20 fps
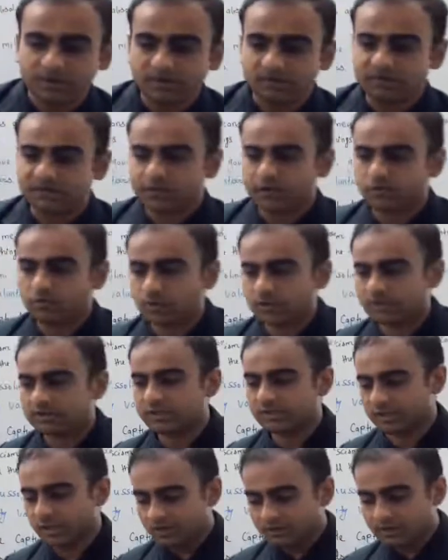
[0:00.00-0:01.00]
said what?
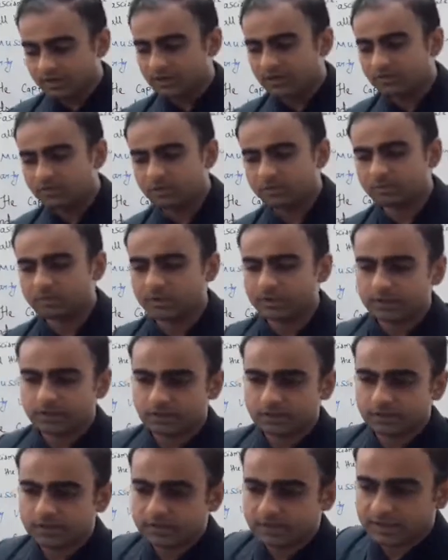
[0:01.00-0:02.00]
That our government
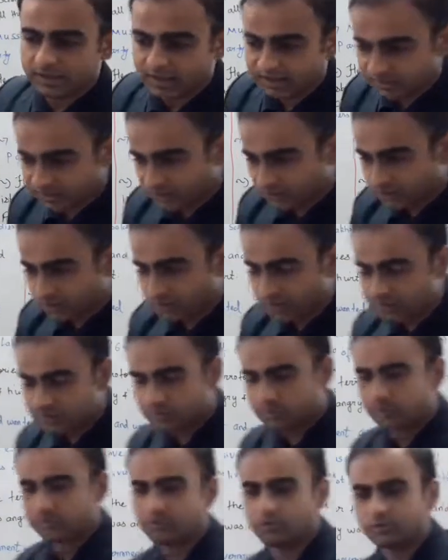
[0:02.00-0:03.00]
is
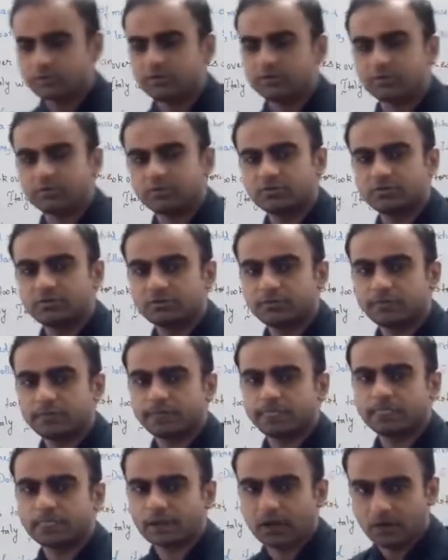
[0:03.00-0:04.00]
responsible for this.
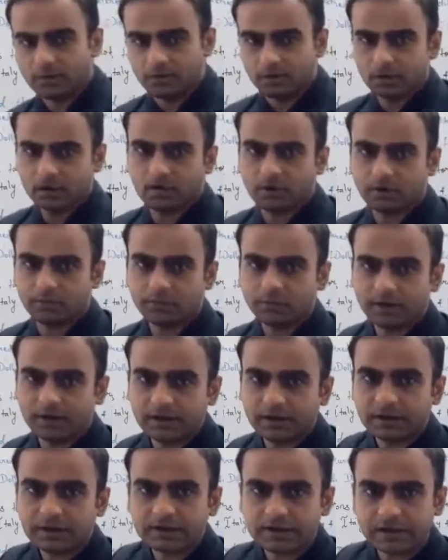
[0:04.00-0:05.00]
Our
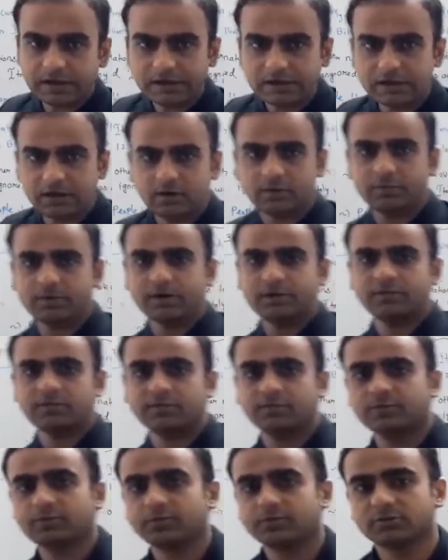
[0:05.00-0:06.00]
government, Italian government is
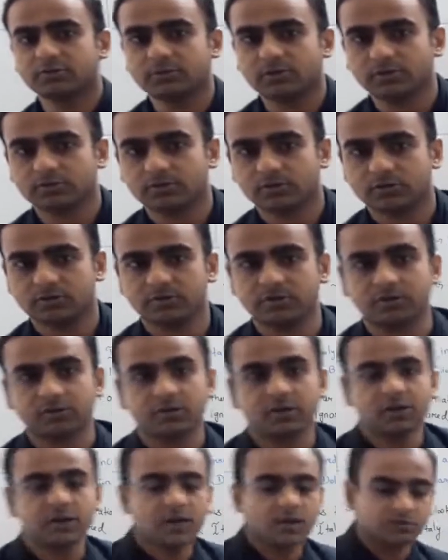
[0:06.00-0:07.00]
responsible for this.
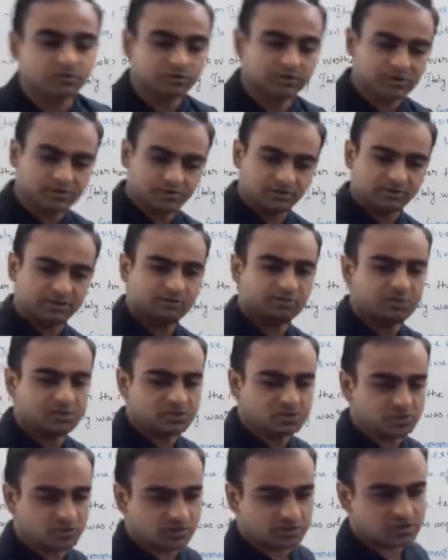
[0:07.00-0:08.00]
So, there was a
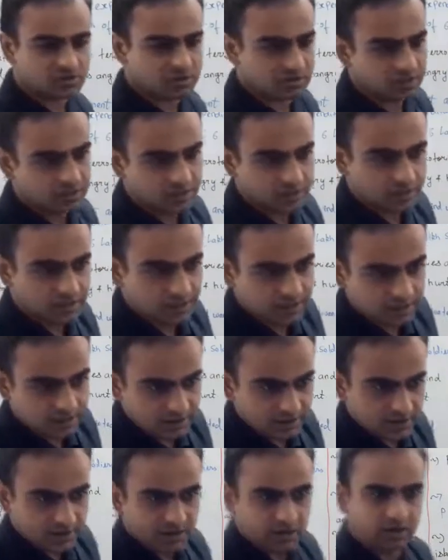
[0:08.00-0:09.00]
mistrust
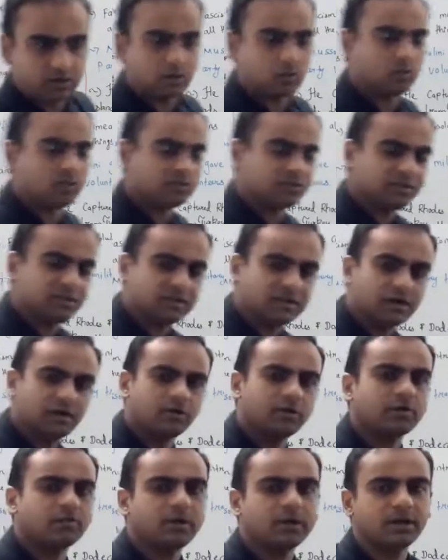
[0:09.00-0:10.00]
towards any
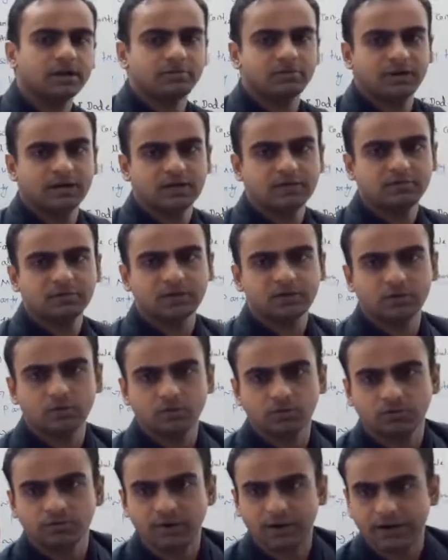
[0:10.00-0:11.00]
government, and whenever
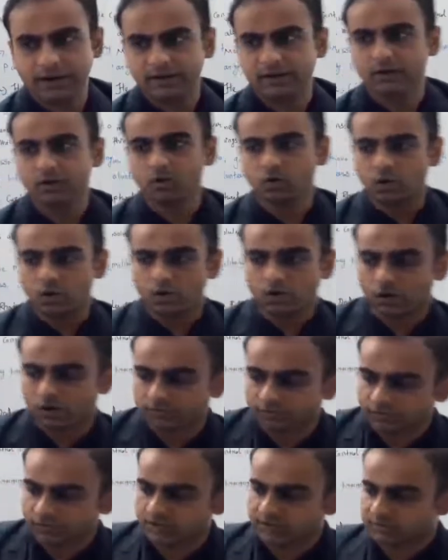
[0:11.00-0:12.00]
you find no
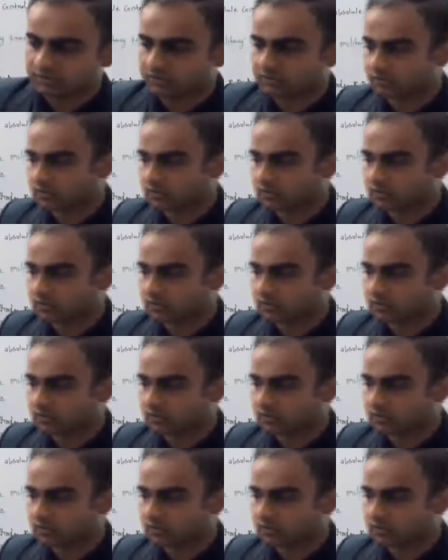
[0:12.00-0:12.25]
confidence